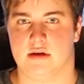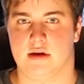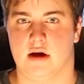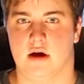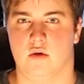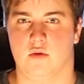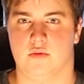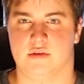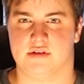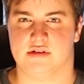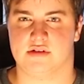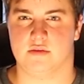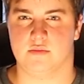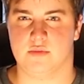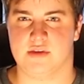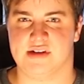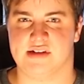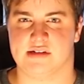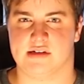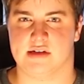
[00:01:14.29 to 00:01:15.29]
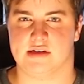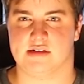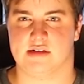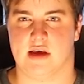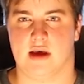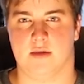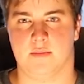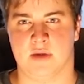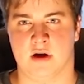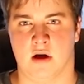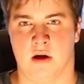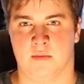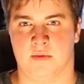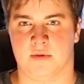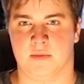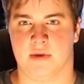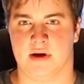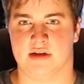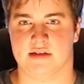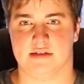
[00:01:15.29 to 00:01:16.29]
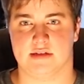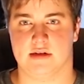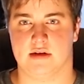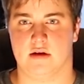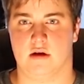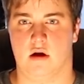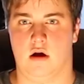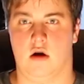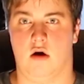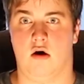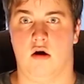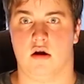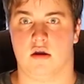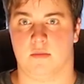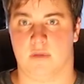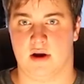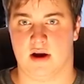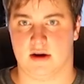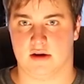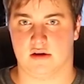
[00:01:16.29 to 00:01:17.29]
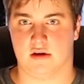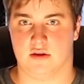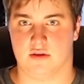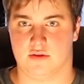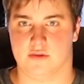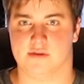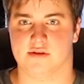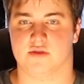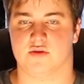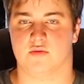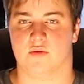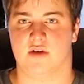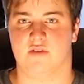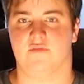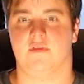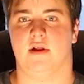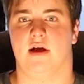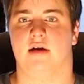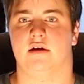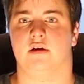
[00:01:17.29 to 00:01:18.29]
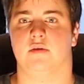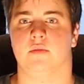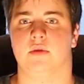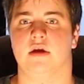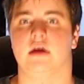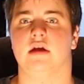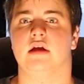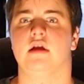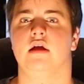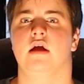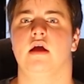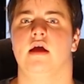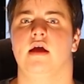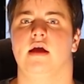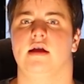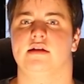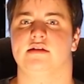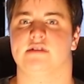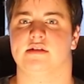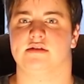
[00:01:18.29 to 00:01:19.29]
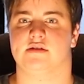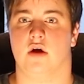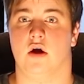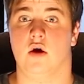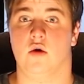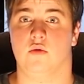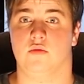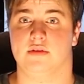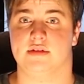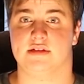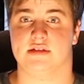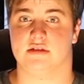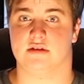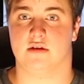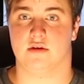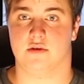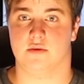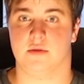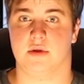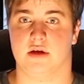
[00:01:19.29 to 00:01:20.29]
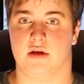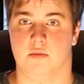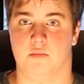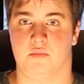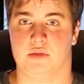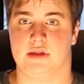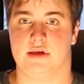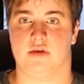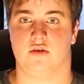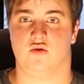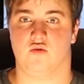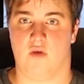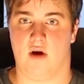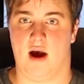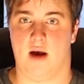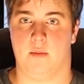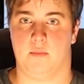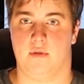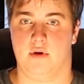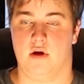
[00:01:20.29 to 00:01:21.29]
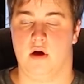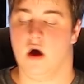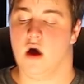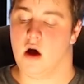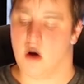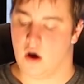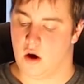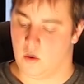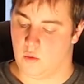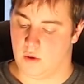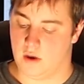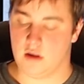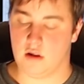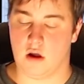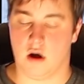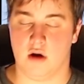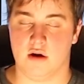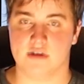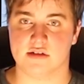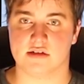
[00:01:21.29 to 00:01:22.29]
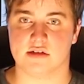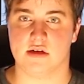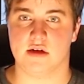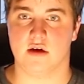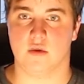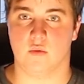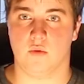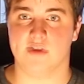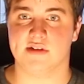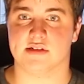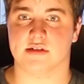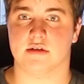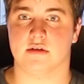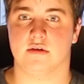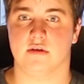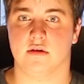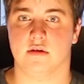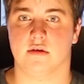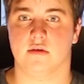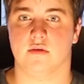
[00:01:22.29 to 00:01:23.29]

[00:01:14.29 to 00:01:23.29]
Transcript: Now when somebody says gaming optimized, it automatically throws a red flag to me and says, oh, this is going to be complete crap. Well, honestly it wasn't.